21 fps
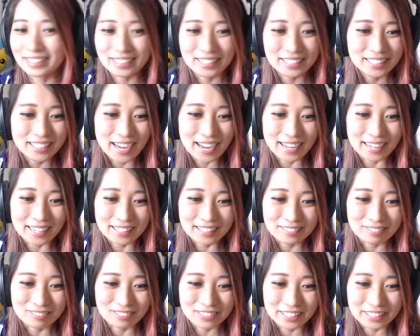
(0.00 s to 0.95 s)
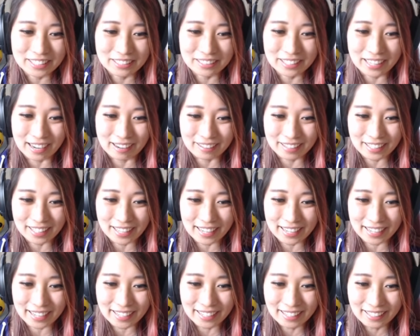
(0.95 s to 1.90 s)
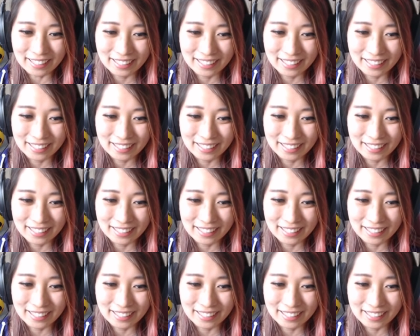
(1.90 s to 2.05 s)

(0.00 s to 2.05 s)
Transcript: Chat, were you calculating?